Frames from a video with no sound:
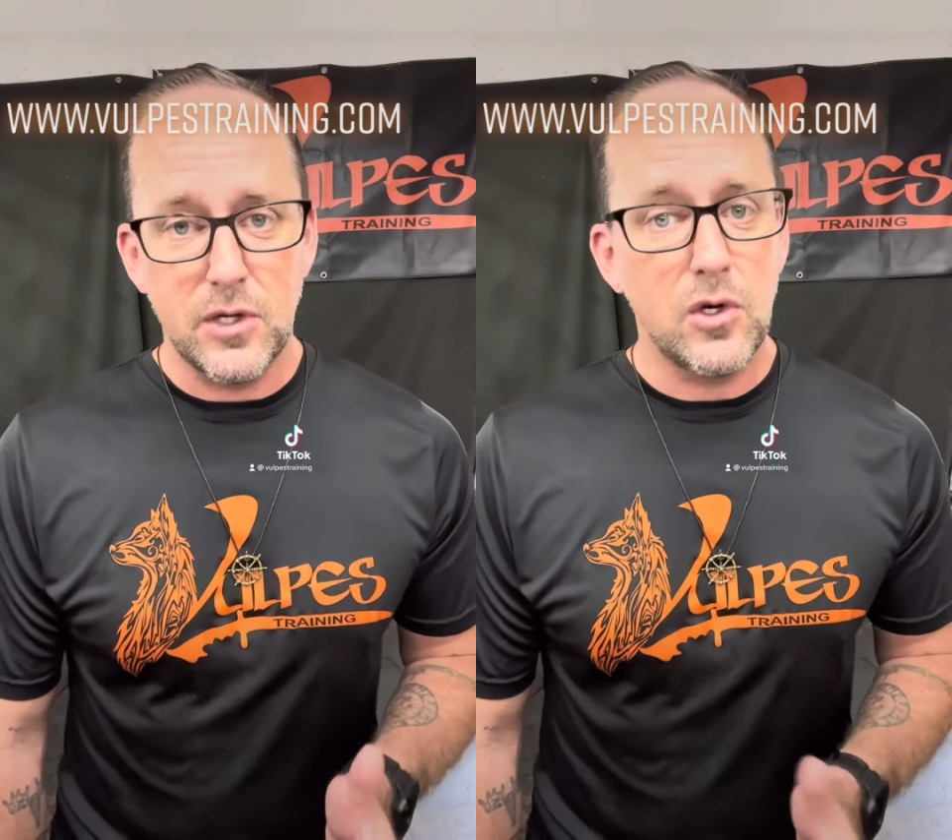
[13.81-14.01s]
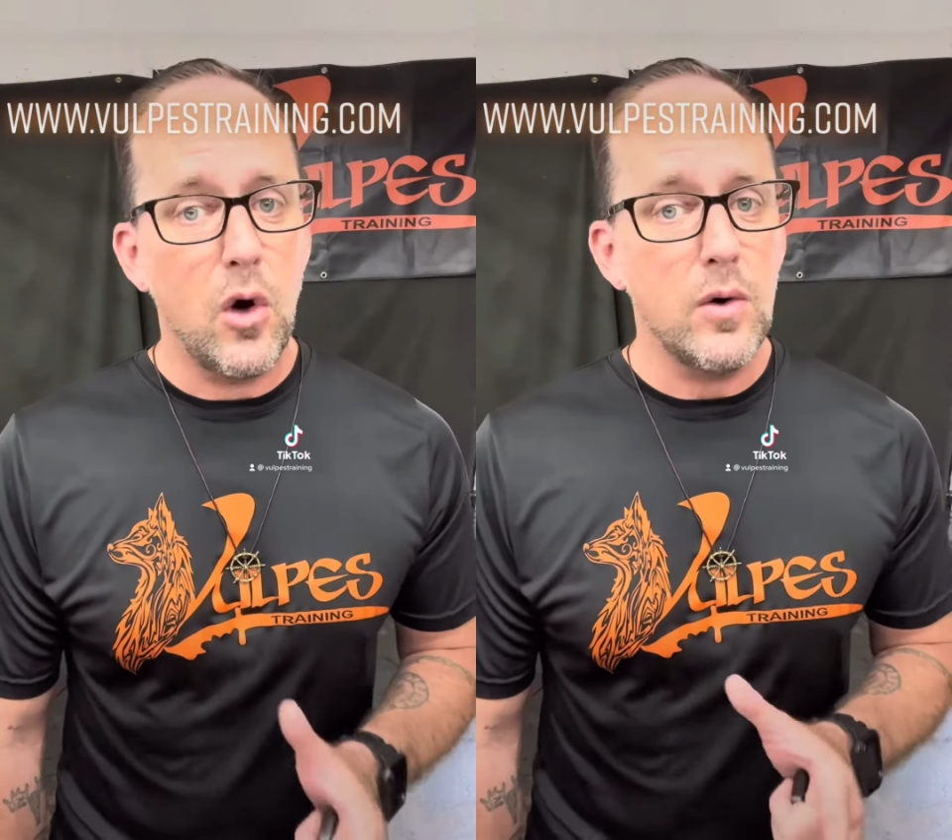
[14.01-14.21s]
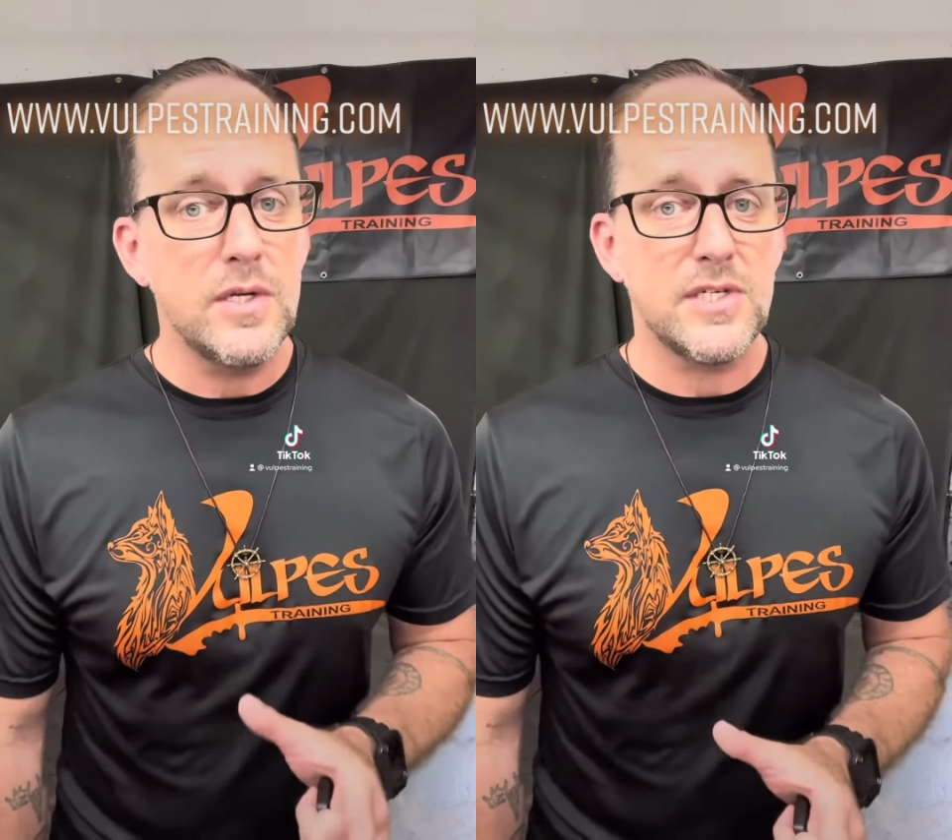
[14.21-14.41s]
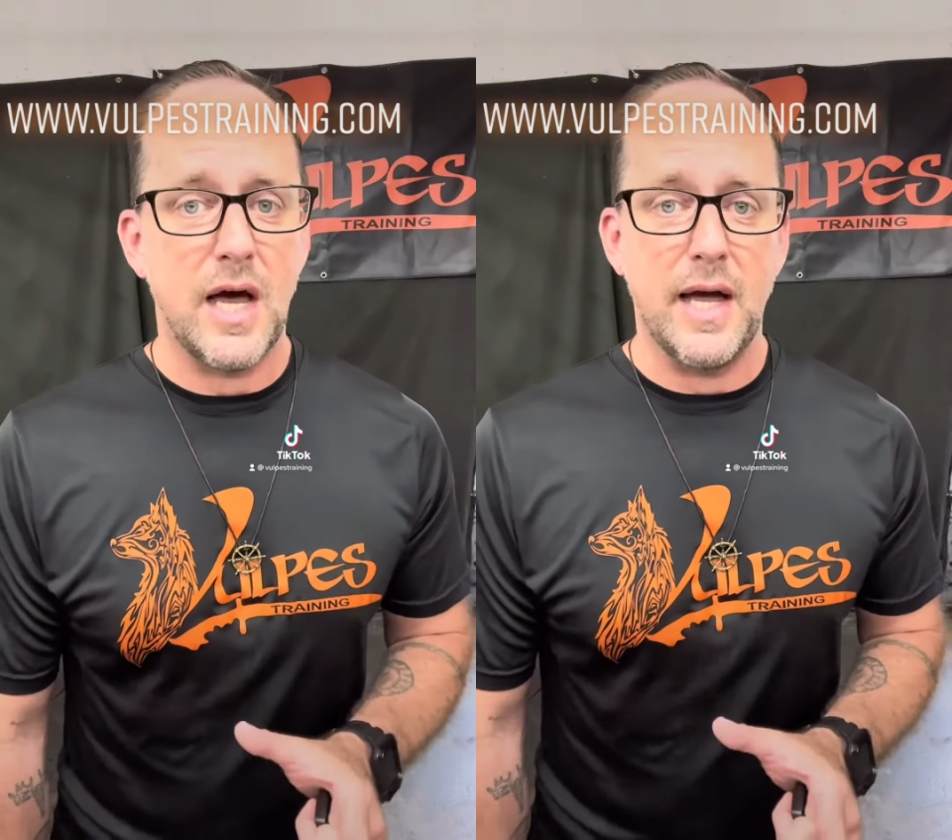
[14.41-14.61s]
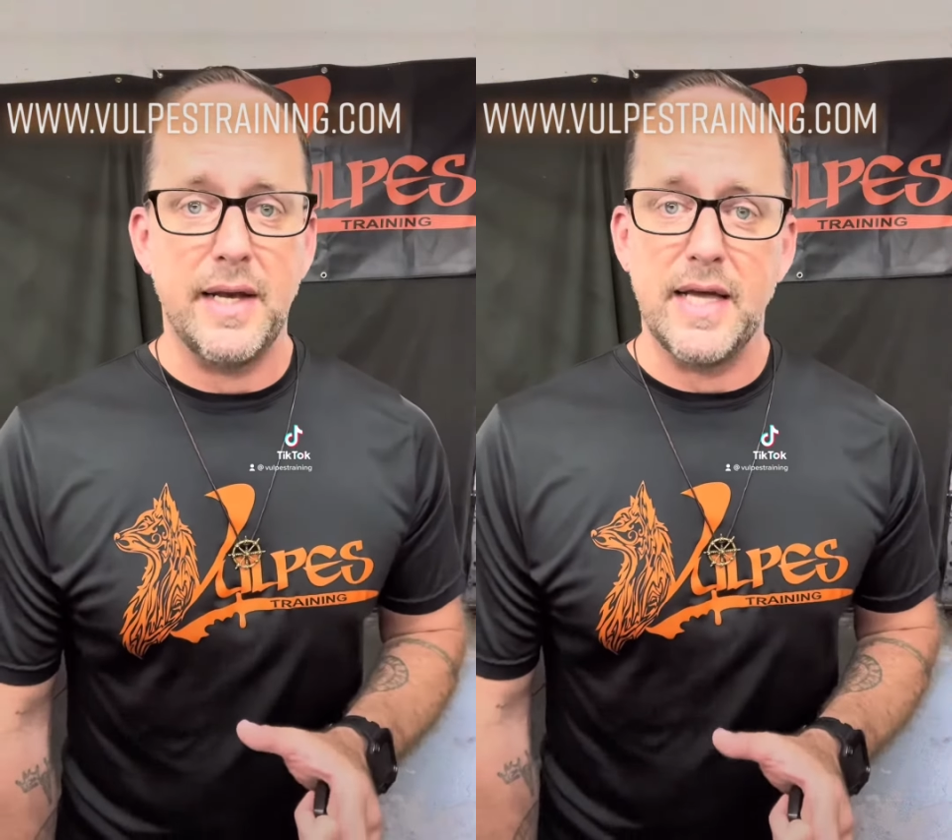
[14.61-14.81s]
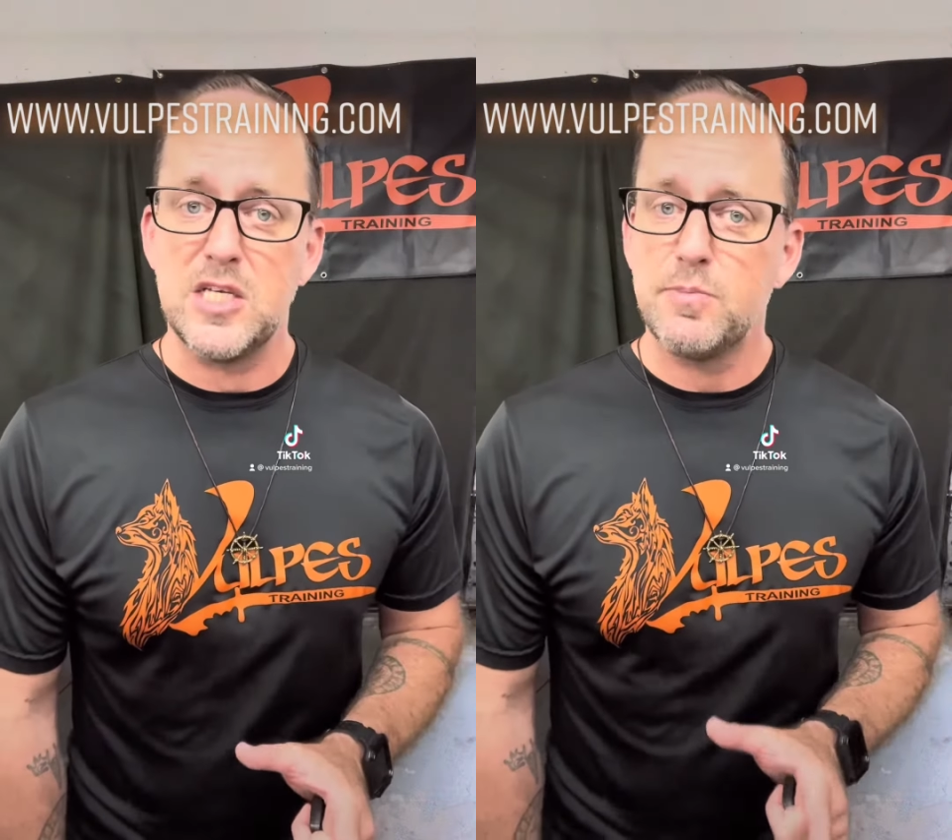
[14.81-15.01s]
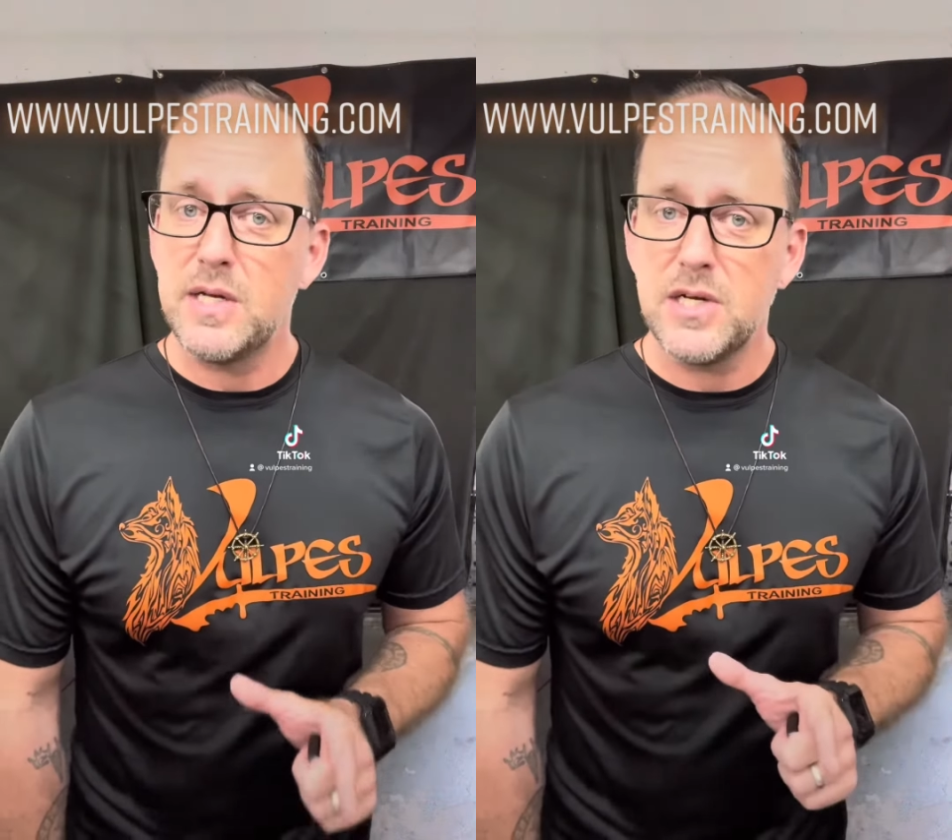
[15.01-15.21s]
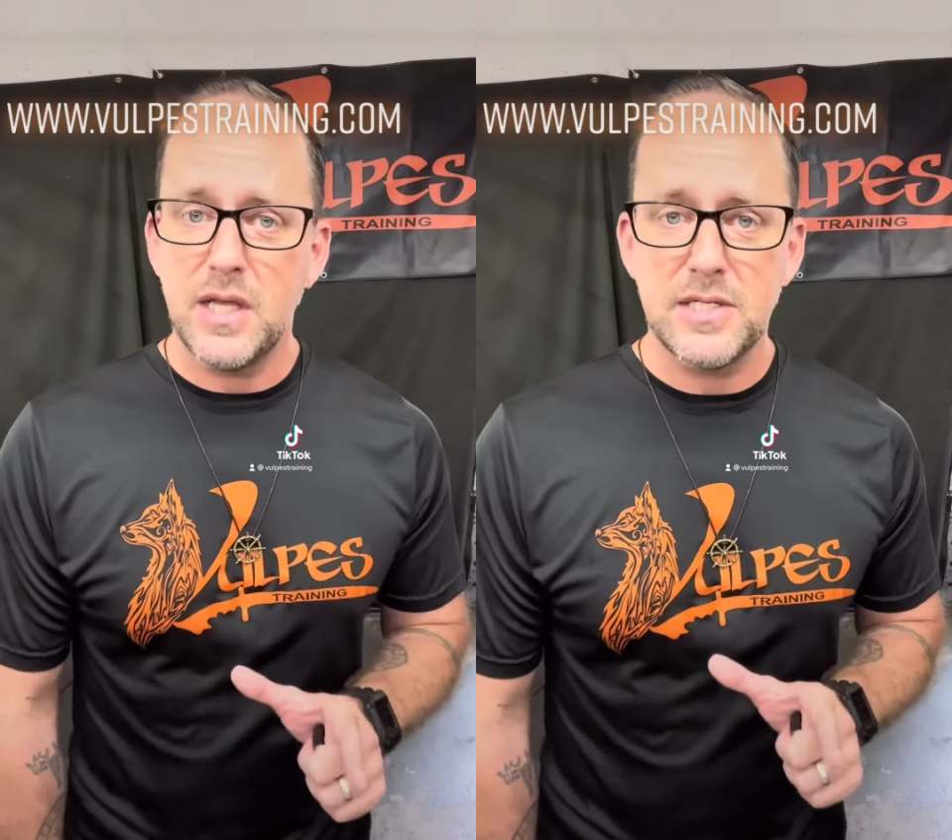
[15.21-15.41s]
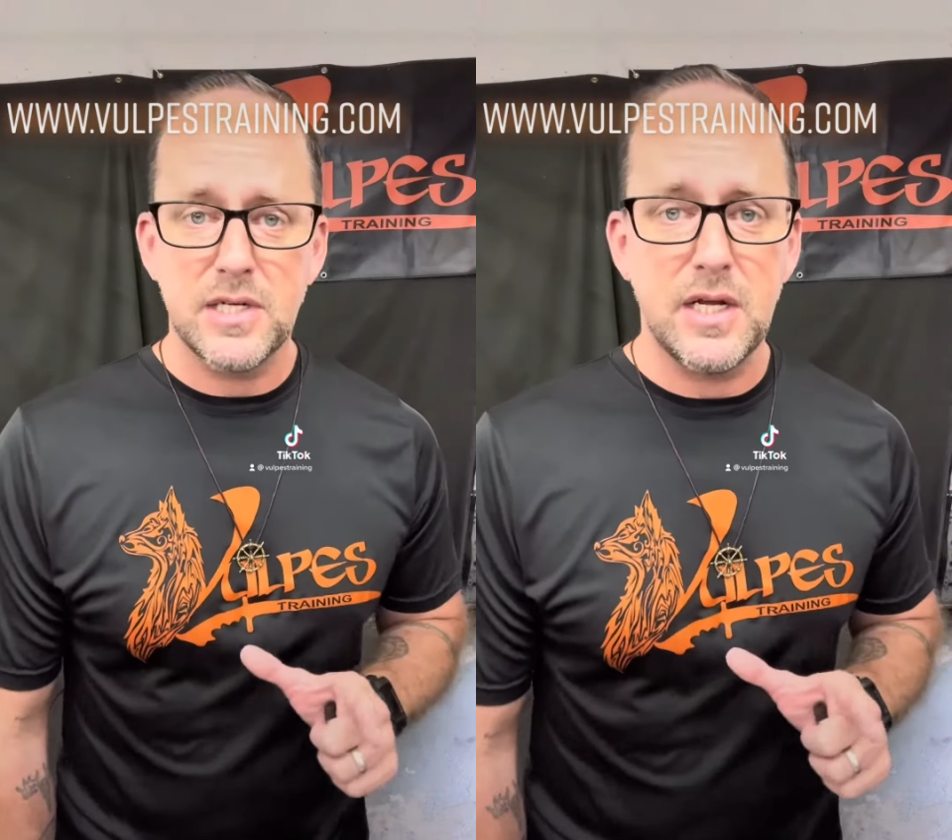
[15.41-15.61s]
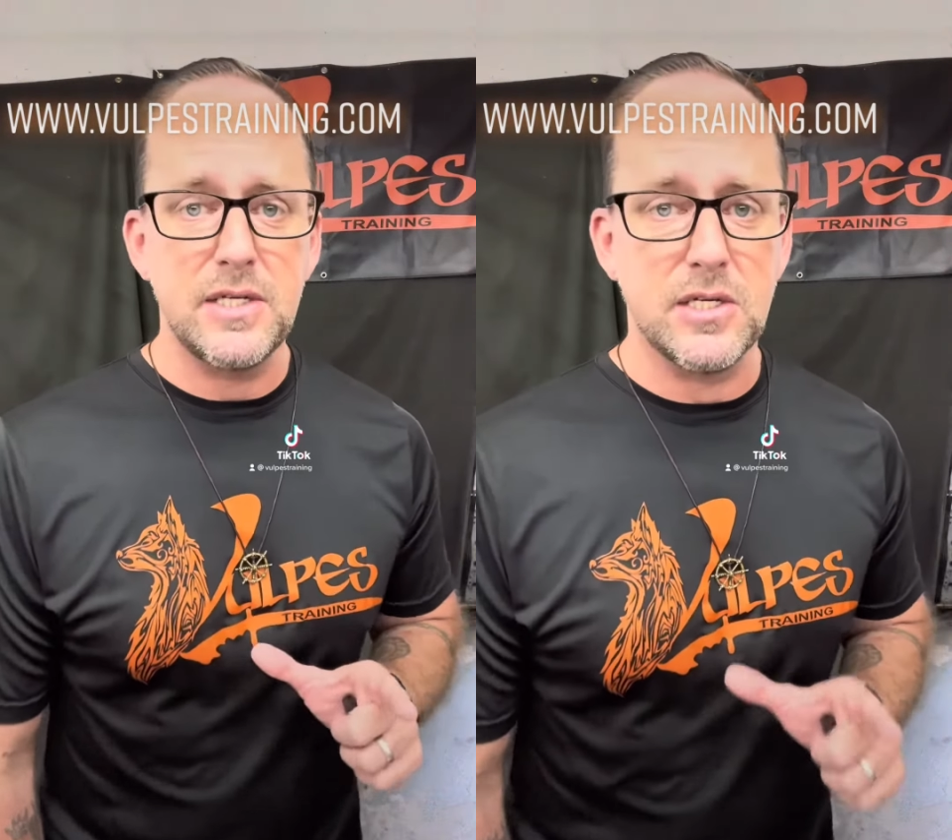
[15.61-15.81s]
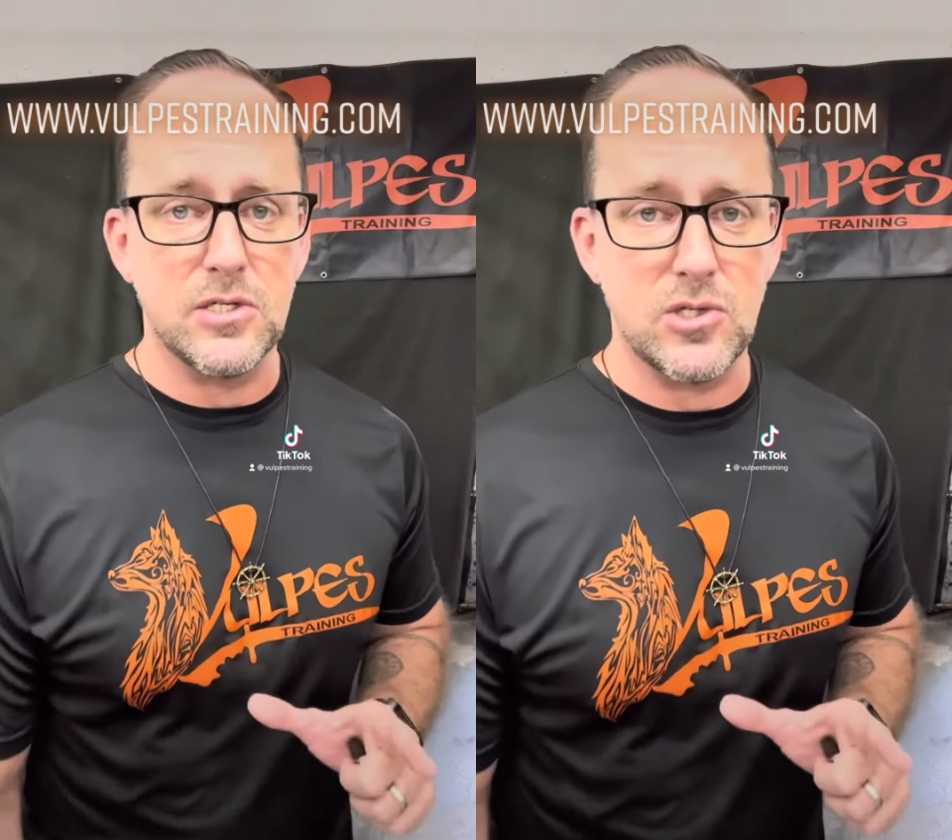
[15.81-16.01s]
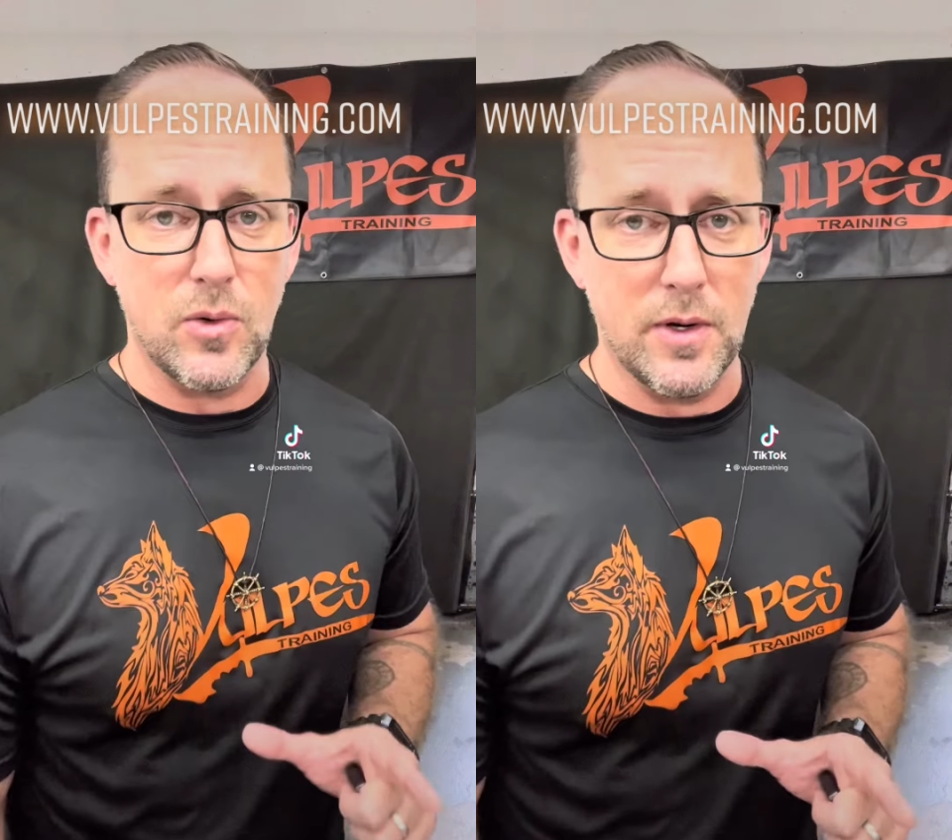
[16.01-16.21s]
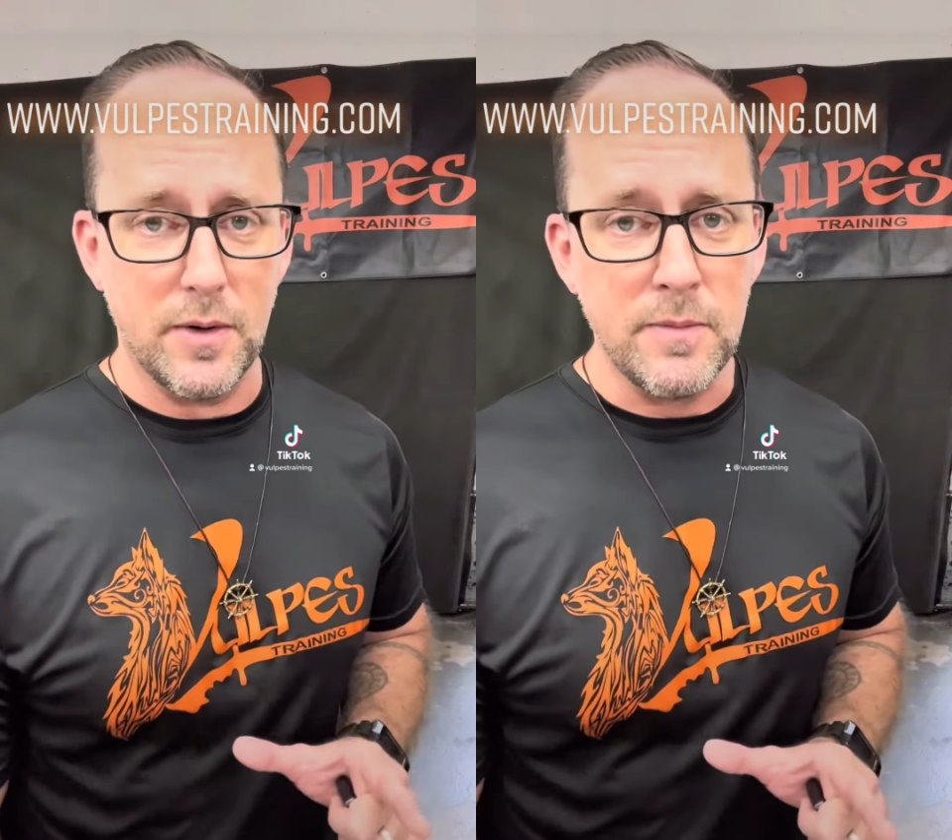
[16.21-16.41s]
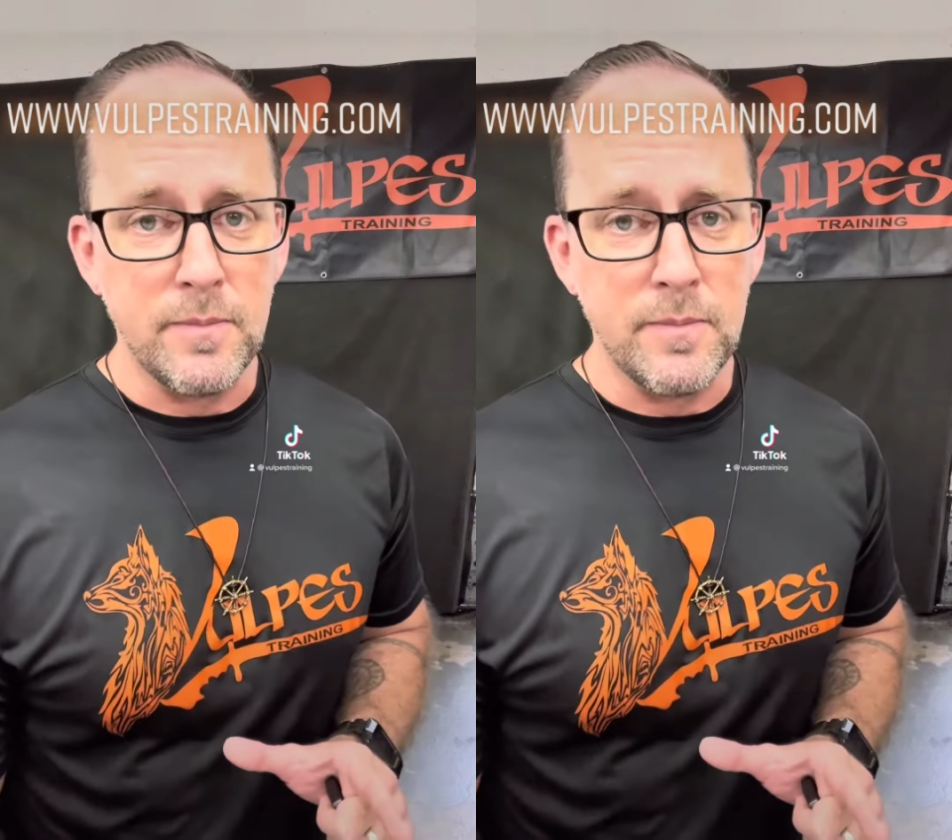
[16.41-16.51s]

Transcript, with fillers: co-designed a specialized ginunting sword